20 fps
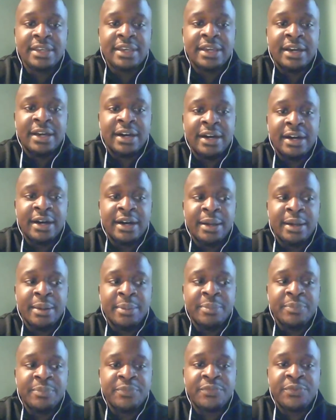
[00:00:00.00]

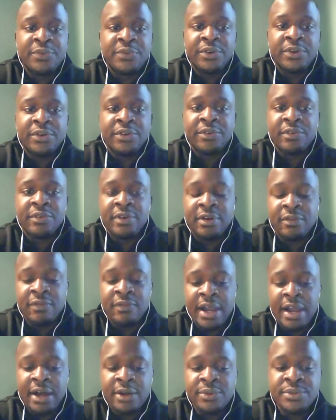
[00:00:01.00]
for a
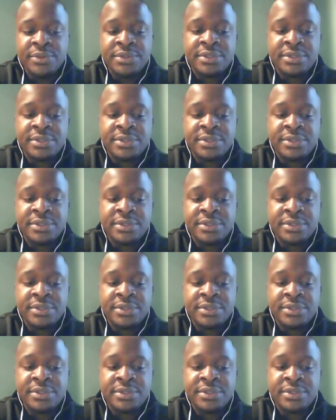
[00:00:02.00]
round.